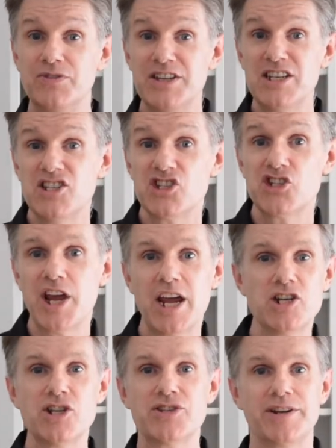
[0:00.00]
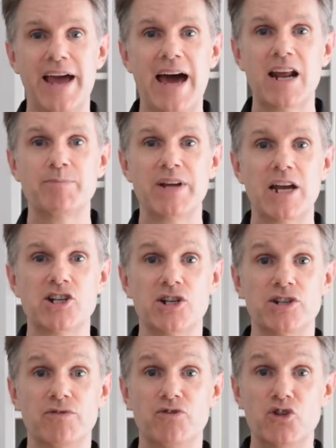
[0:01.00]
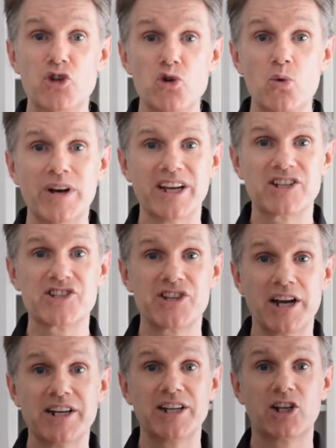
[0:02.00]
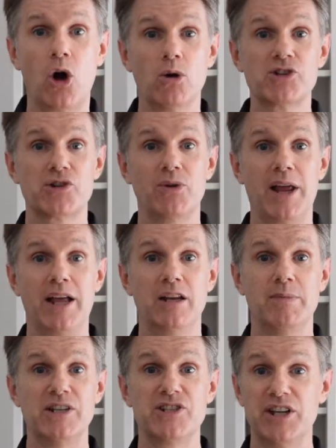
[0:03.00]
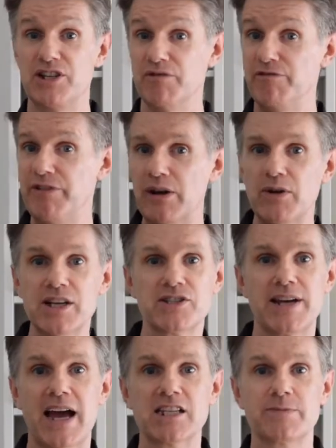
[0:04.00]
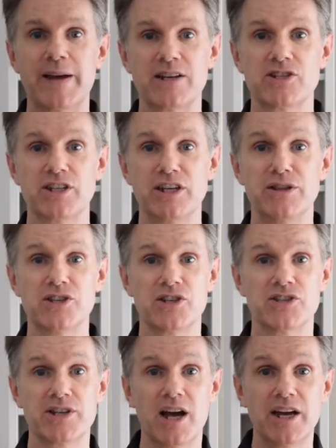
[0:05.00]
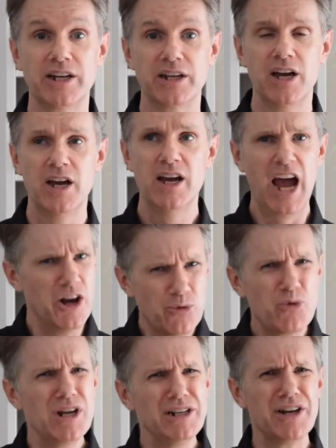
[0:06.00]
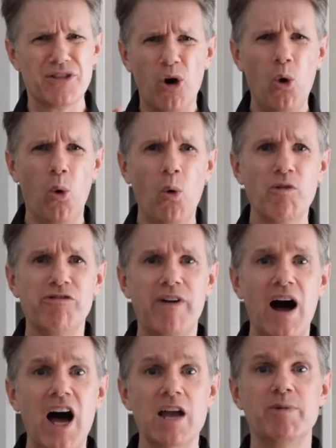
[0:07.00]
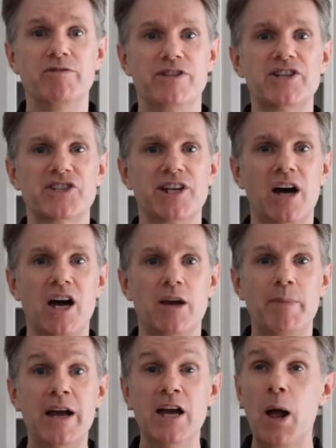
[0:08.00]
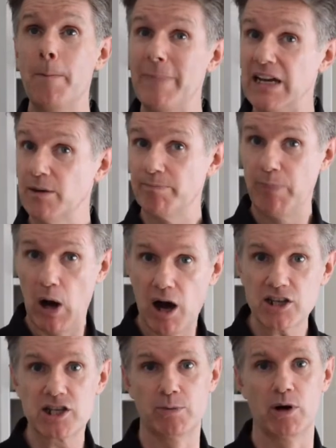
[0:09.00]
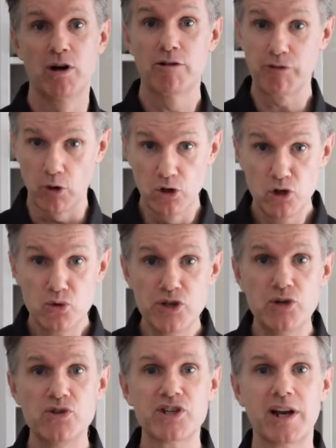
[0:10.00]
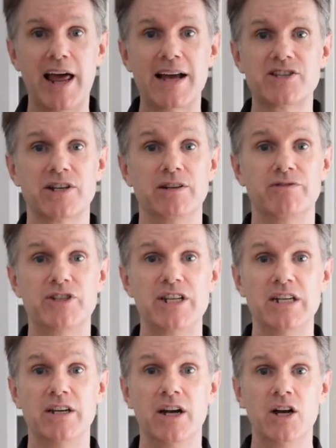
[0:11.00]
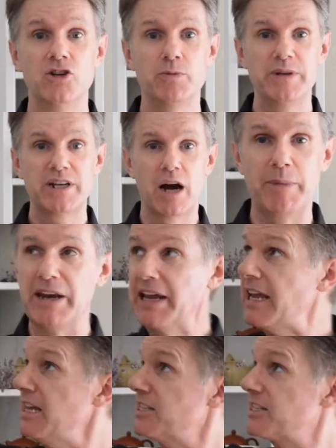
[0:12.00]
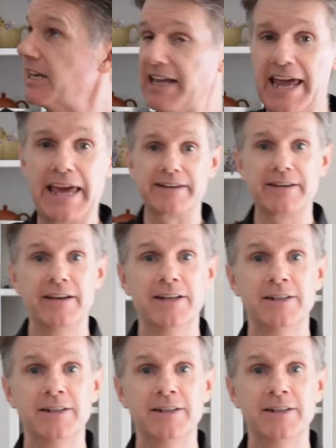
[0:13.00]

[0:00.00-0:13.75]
These changes and adaptations of new and exciting cultural elements into various aspects in the society, and really the whole vibe of this time, made it possible for Lu Yu's classic of tea to become an instant hit